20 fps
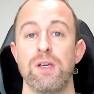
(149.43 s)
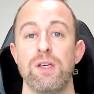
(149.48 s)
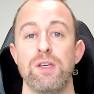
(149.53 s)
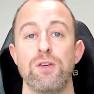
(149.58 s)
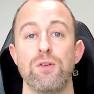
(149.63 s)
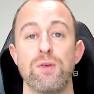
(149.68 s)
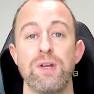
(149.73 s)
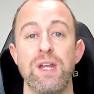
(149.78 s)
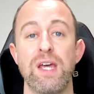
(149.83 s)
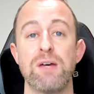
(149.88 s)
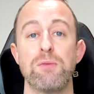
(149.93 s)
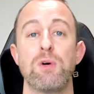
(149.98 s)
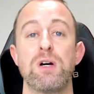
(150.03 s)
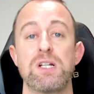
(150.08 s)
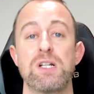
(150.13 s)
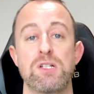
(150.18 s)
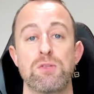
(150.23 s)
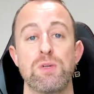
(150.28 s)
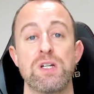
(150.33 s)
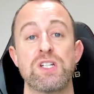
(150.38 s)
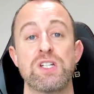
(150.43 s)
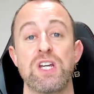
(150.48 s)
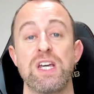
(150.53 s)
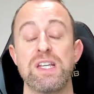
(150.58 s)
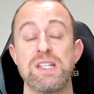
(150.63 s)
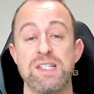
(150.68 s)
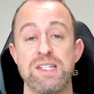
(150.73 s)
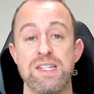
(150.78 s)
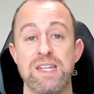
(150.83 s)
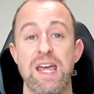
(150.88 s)
Your network switch
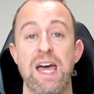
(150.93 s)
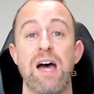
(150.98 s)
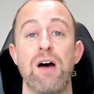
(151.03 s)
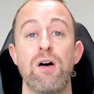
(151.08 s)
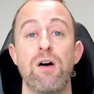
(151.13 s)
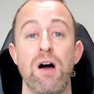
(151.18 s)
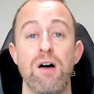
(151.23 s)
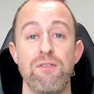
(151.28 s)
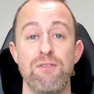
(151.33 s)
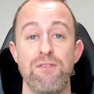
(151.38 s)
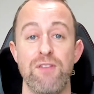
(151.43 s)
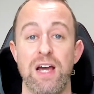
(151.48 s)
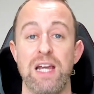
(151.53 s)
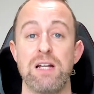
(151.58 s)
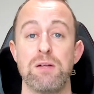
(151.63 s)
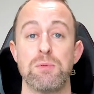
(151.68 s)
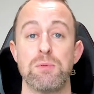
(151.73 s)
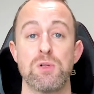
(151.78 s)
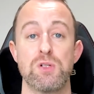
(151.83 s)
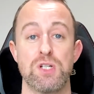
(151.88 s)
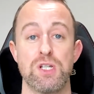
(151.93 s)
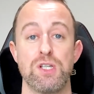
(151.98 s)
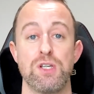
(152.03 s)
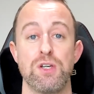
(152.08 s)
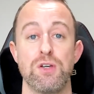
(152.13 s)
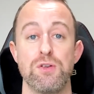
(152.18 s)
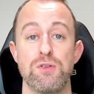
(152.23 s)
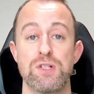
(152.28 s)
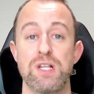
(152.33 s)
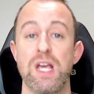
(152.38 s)
is now available to
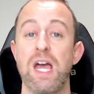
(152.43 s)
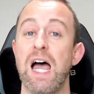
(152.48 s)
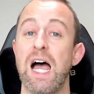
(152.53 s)
use,